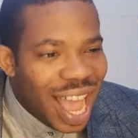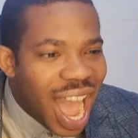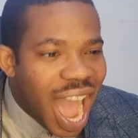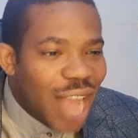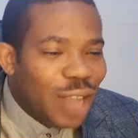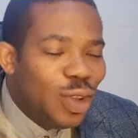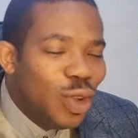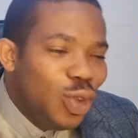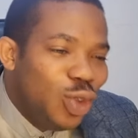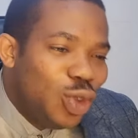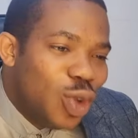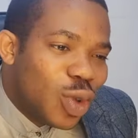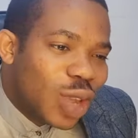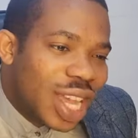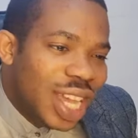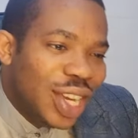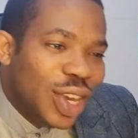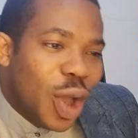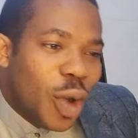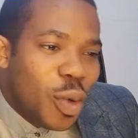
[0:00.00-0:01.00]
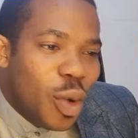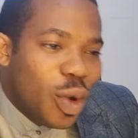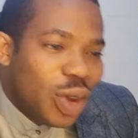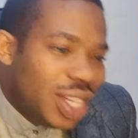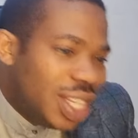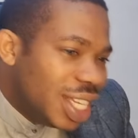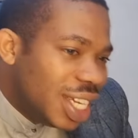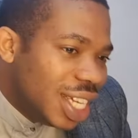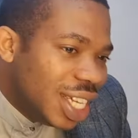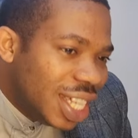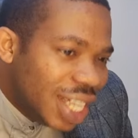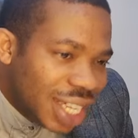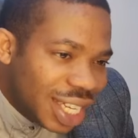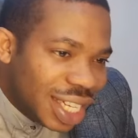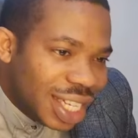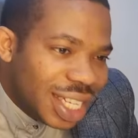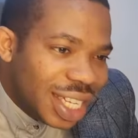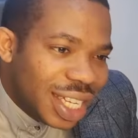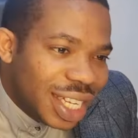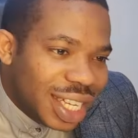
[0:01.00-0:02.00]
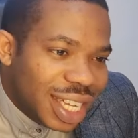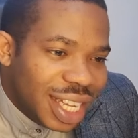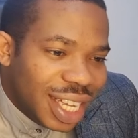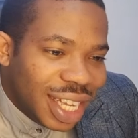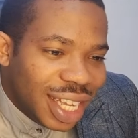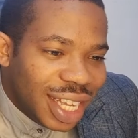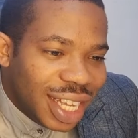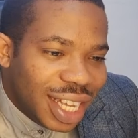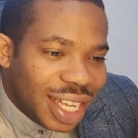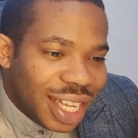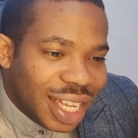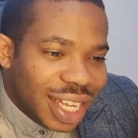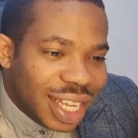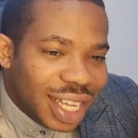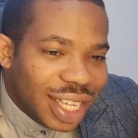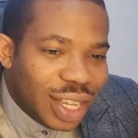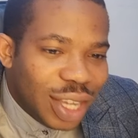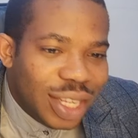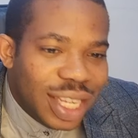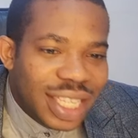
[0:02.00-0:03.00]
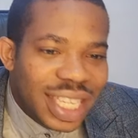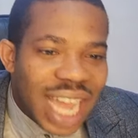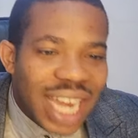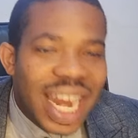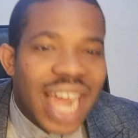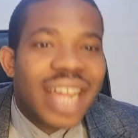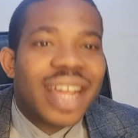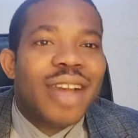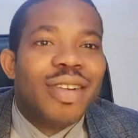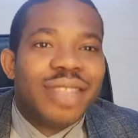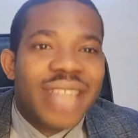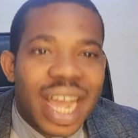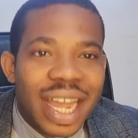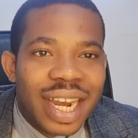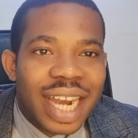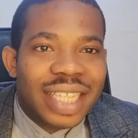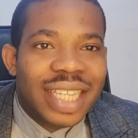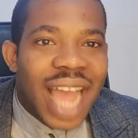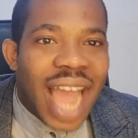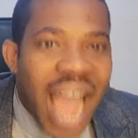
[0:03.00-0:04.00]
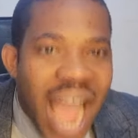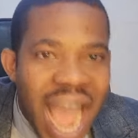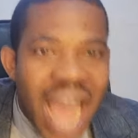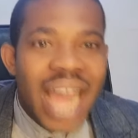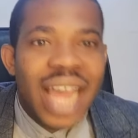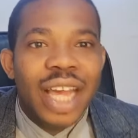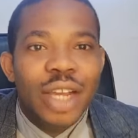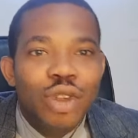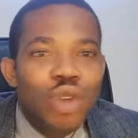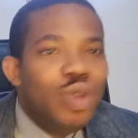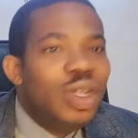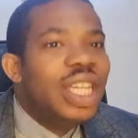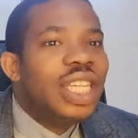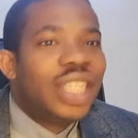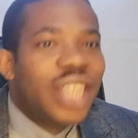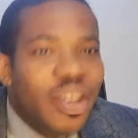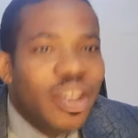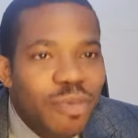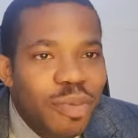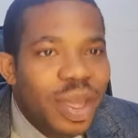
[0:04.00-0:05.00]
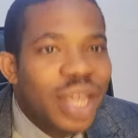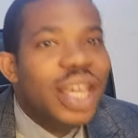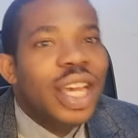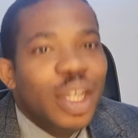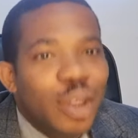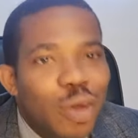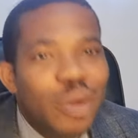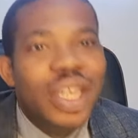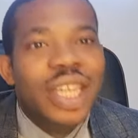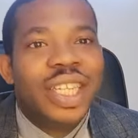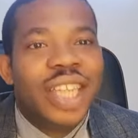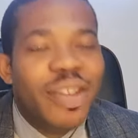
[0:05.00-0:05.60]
Are you joking or what? So she sat and got angry. I said, you deceive me. You